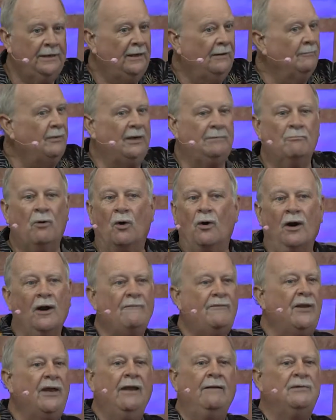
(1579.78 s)
But more
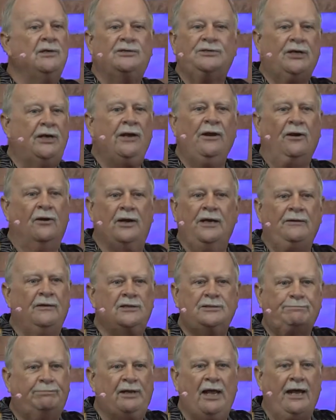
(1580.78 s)
of him is here in
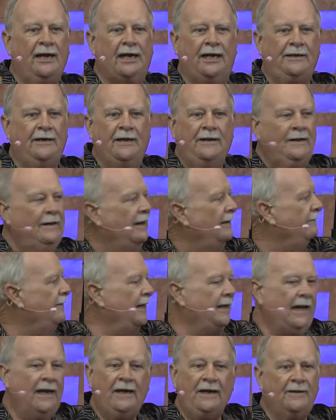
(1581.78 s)
this planet
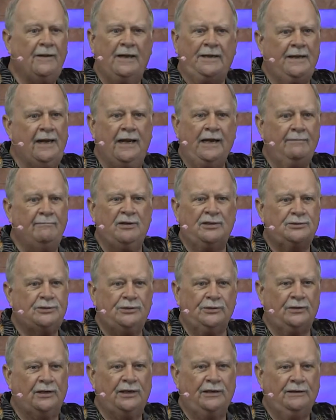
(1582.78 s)
than anything the enemy's
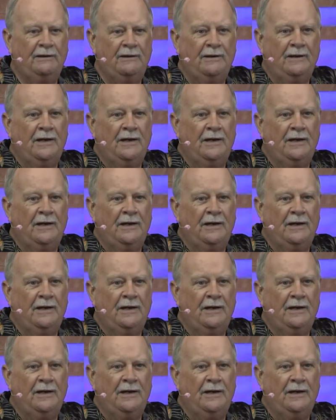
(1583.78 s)
doing.